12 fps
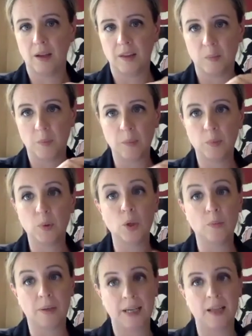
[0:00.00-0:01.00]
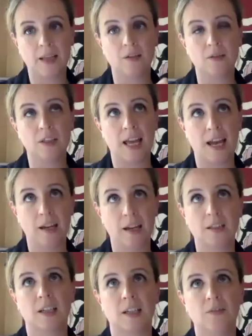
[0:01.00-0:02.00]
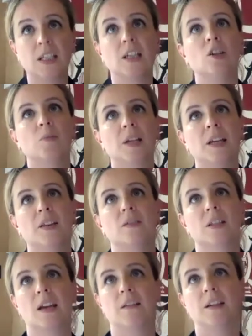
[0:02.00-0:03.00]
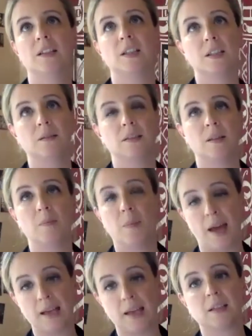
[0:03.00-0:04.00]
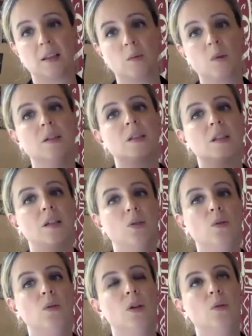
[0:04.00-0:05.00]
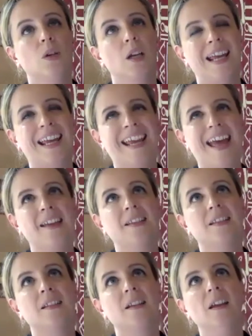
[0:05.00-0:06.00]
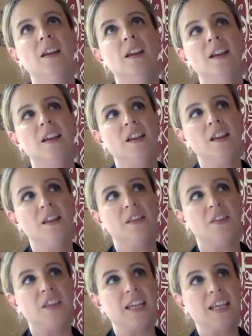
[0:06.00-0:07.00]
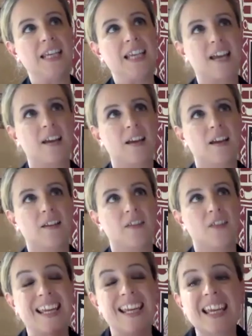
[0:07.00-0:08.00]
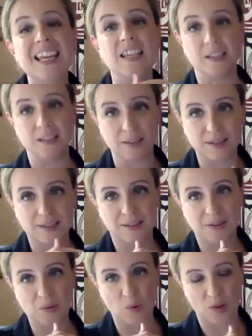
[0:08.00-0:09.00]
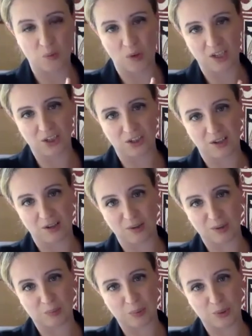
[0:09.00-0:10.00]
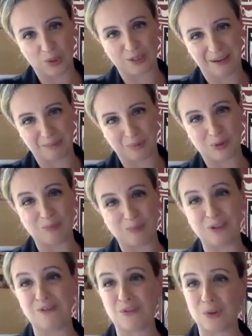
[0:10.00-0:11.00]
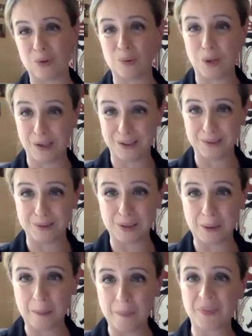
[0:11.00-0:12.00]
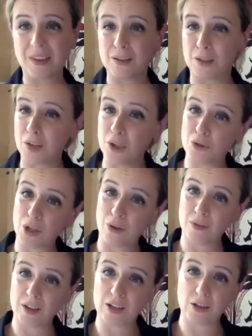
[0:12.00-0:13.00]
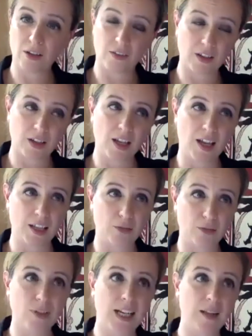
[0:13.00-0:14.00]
People who play the, the actors I've seen who play those characters the best are the ones that who, who can get the the ease with which those boys are able to move through the world so that you don't it's really